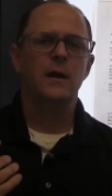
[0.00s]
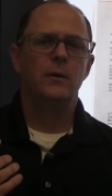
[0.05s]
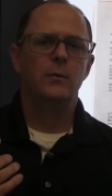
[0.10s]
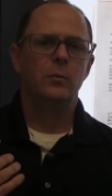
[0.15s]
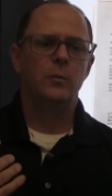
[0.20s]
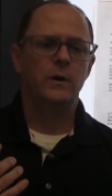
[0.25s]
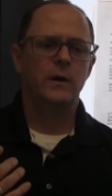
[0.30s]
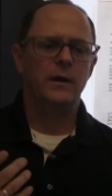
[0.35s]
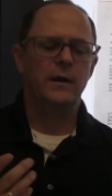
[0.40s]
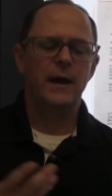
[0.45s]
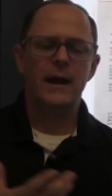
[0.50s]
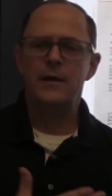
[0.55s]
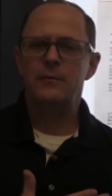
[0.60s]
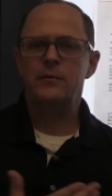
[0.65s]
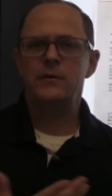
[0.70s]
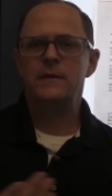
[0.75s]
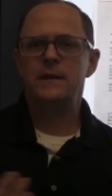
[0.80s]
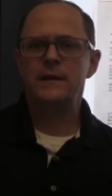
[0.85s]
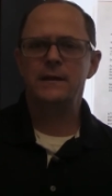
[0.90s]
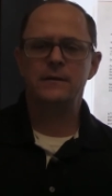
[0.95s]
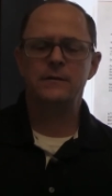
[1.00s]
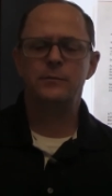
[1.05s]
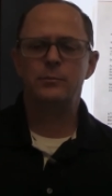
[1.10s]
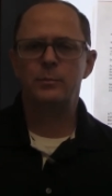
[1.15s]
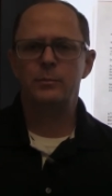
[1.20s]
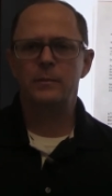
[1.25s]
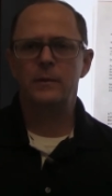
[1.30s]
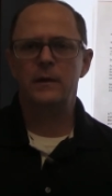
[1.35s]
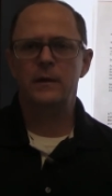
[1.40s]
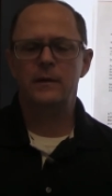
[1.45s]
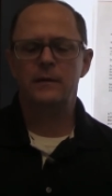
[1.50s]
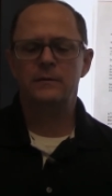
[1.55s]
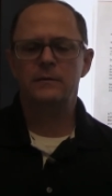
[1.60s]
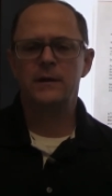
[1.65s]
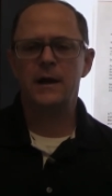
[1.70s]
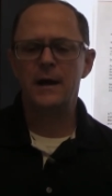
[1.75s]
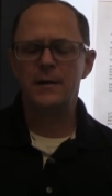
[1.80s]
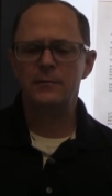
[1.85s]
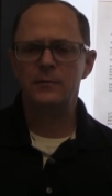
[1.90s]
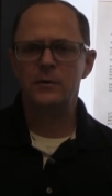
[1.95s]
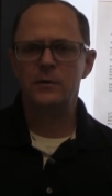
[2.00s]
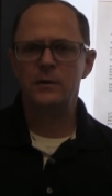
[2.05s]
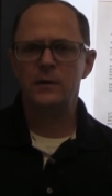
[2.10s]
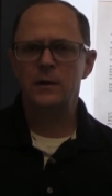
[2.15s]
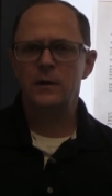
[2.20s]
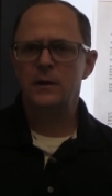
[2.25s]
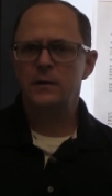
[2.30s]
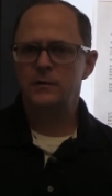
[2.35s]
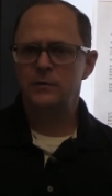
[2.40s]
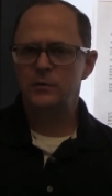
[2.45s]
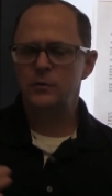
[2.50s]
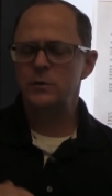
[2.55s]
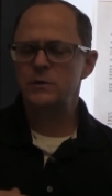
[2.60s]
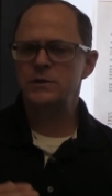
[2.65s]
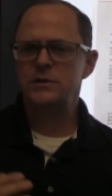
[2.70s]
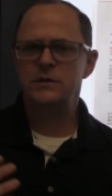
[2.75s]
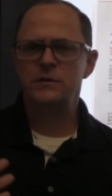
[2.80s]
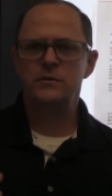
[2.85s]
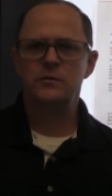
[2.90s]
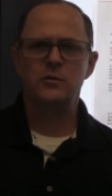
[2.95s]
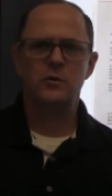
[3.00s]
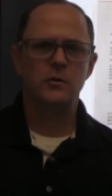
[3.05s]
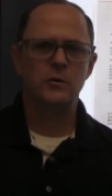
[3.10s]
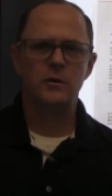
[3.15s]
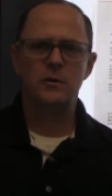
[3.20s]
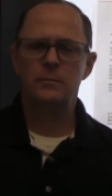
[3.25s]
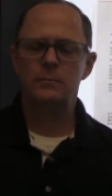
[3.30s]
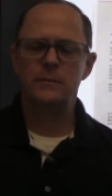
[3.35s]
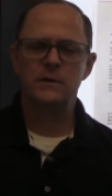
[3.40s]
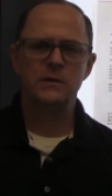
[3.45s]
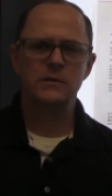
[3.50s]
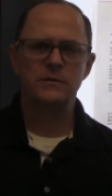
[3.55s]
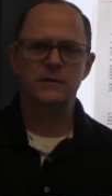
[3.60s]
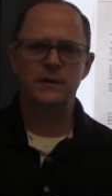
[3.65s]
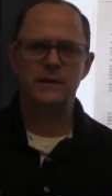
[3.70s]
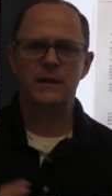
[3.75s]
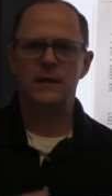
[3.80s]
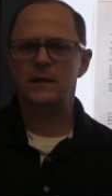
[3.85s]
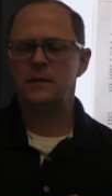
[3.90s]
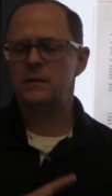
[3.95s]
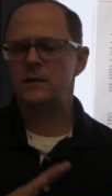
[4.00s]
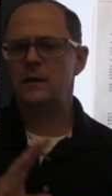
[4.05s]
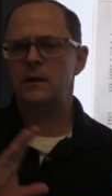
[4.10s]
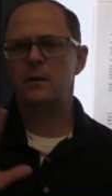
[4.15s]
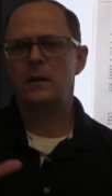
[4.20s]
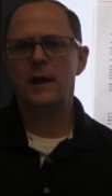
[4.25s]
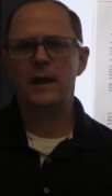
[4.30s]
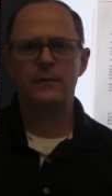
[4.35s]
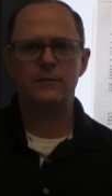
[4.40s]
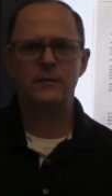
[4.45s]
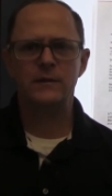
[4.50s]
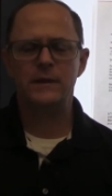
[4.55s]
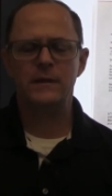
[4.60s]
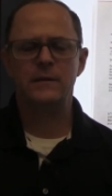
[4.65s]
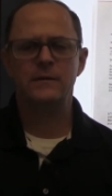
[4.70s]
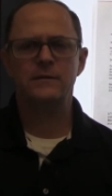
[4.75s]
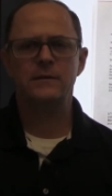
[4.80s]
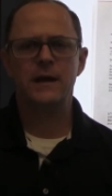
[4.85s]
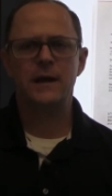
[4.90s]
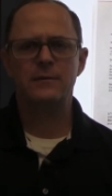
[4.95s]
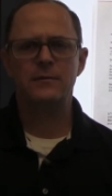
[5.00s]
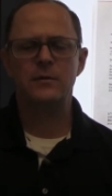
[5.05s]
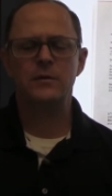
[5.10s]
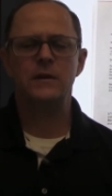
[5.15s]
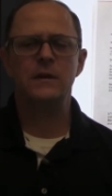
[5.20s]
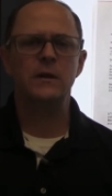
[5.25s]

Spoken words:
where everything is covered, tuition, dorm, meal ticket, everything is covered.